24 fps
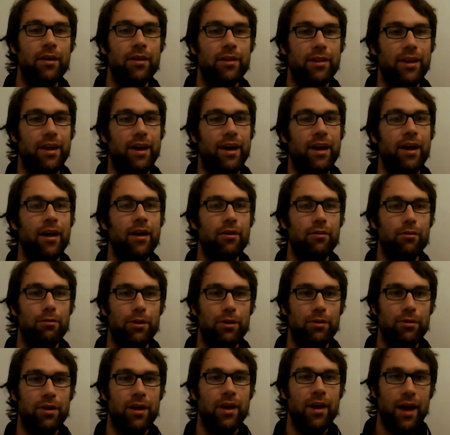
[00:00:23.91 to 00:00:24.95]
like,
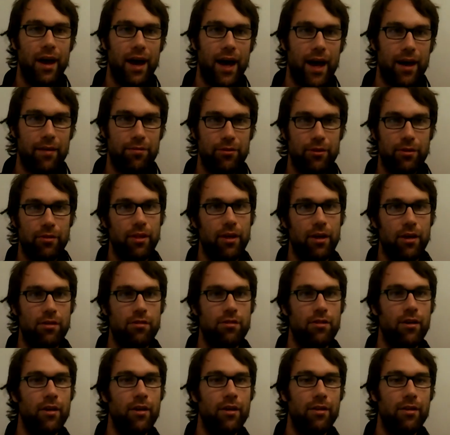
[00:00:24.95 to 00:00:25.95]
quote, after this,